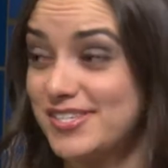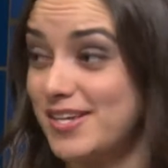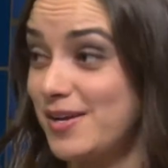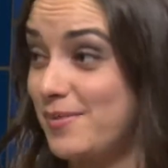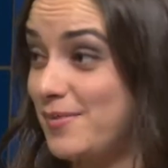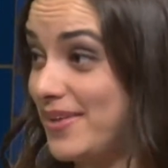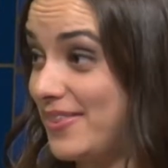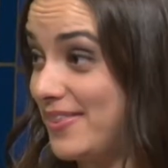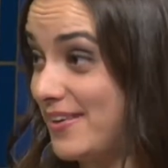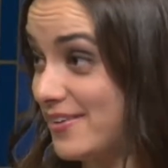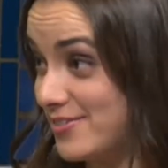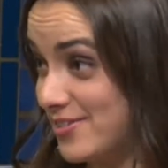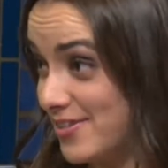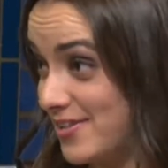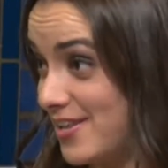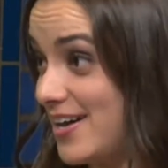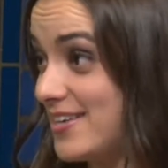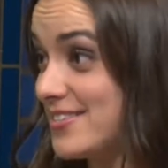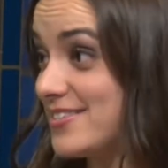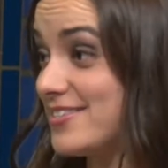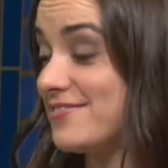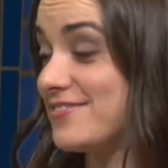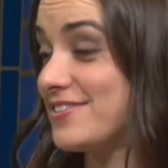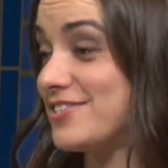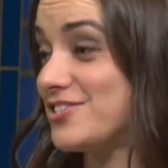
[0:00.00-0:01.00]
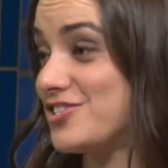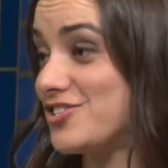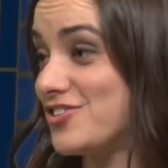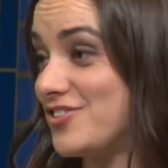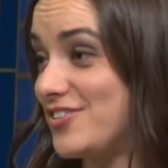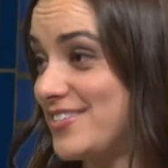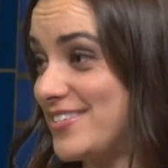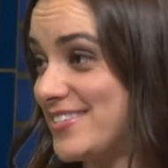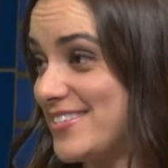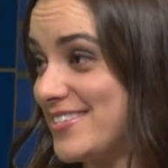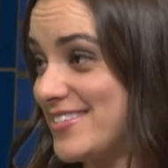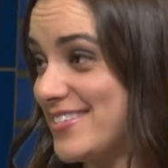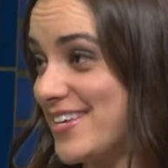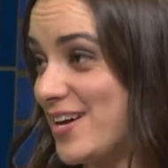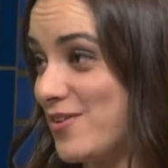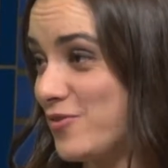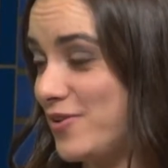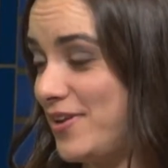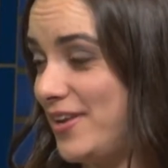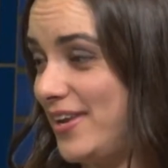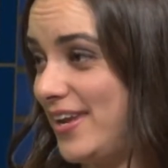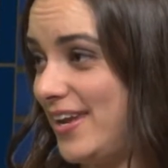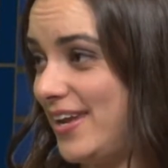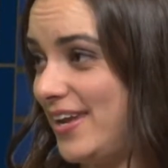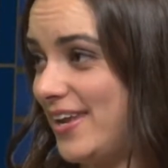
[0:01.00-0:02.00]
I mean, there's lots of insurances that we
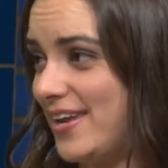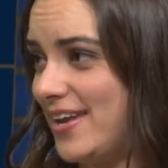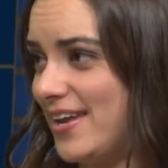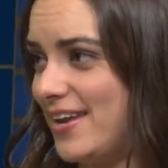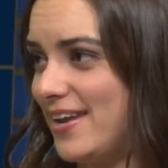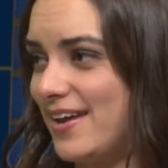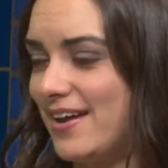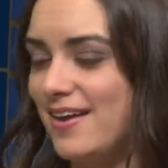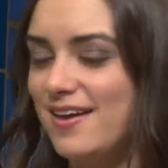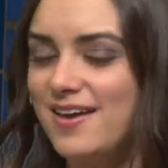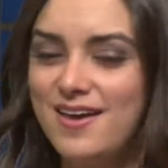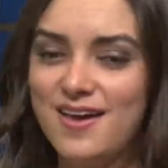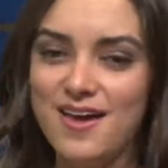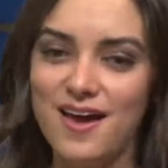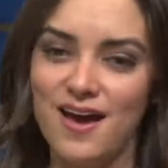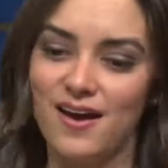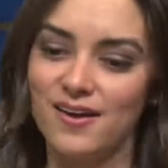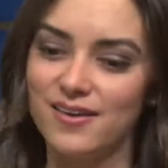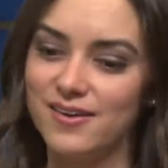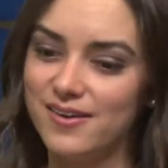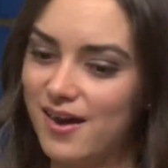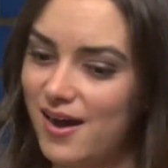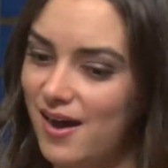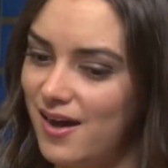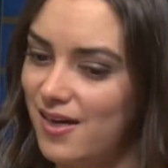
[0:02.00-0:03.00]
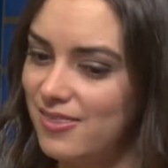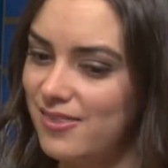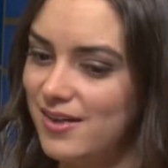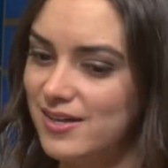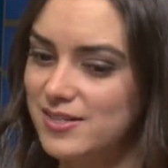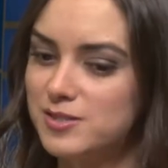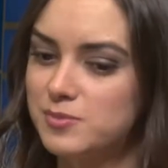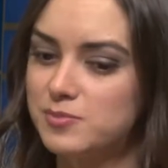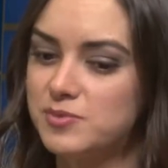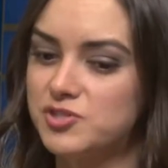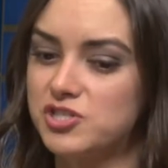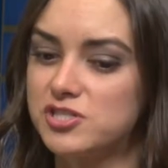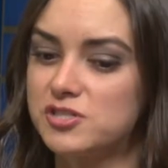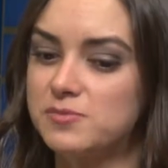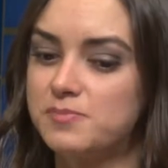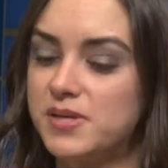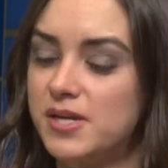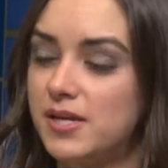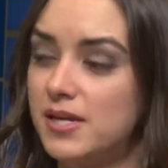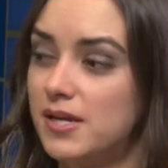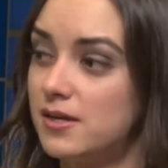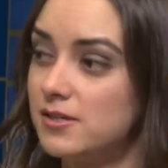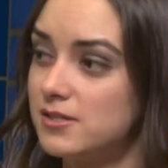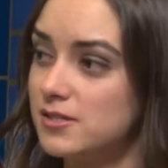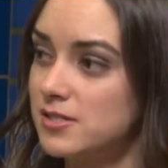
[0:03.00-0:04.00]
need. And it, again, that's just
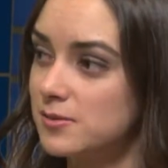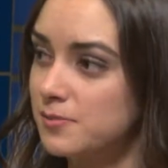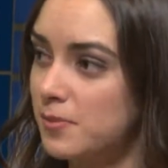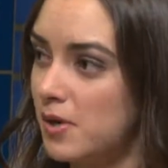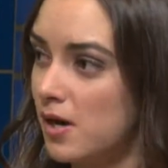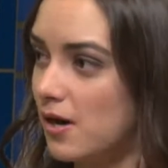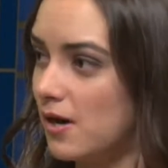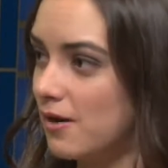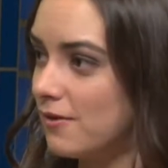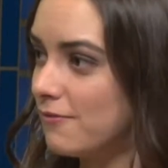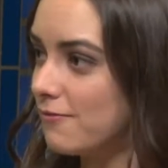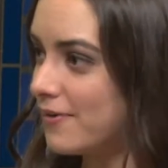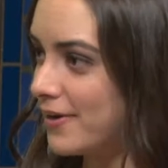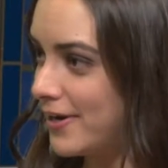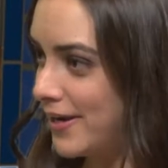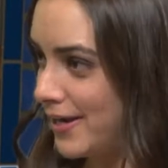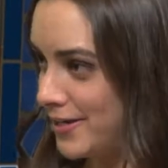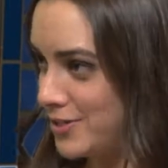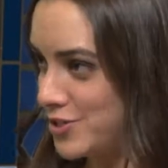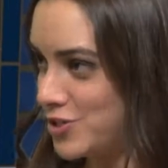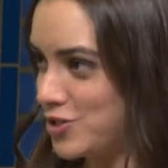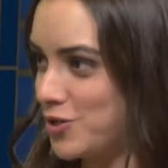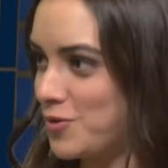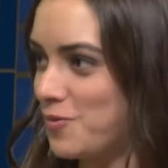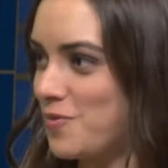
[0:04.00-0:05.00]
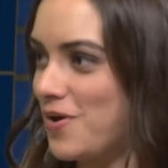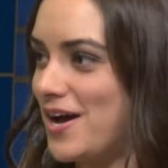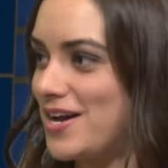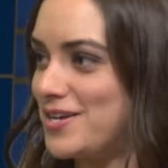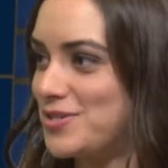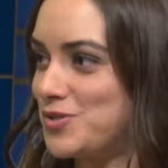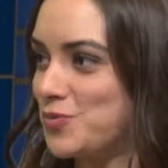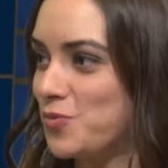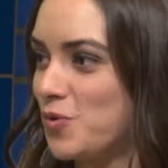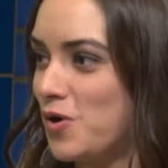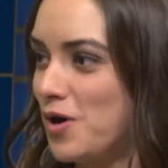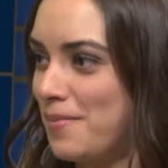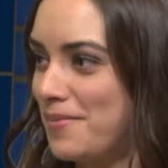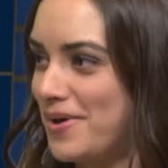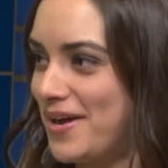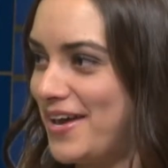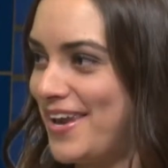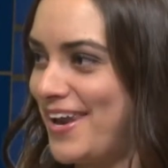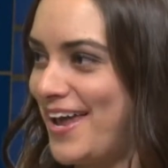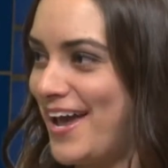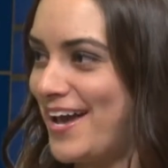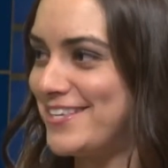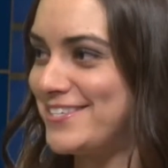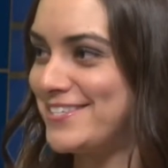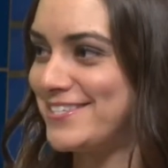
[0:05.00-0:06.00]
being a smart, financially wise woman
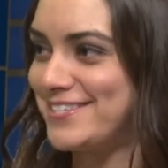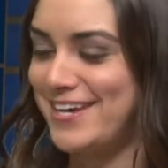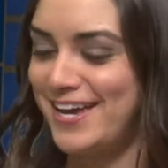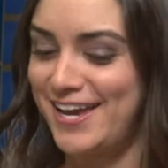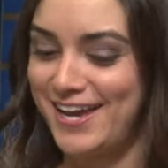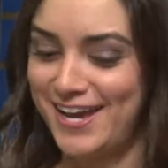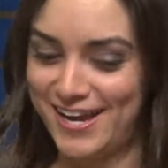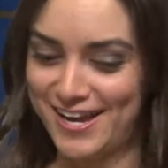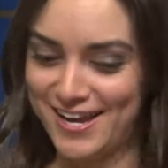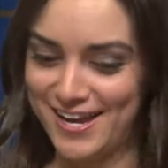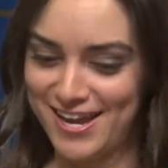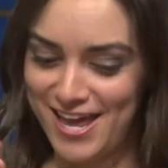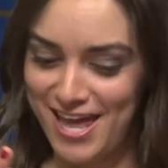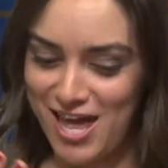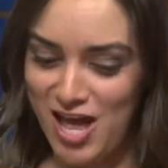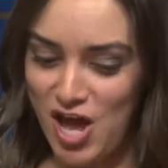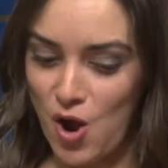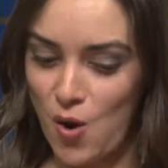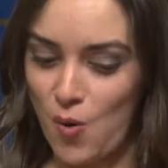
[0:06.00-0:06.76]
and saying, mm -hmm.